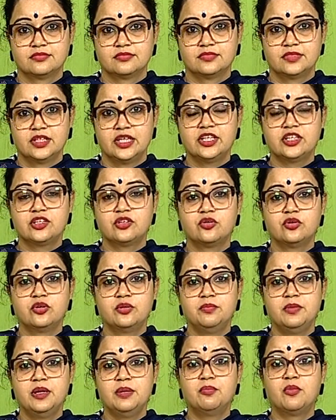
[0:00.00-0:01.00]
It could
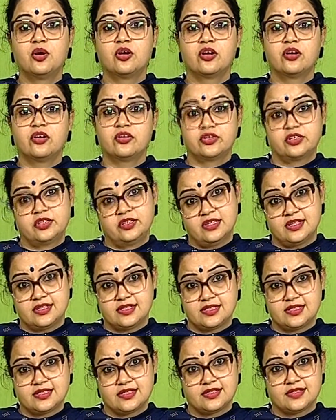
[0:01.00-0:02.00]
be
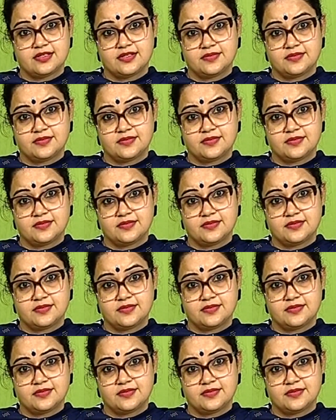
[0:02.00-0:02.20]
monotonous.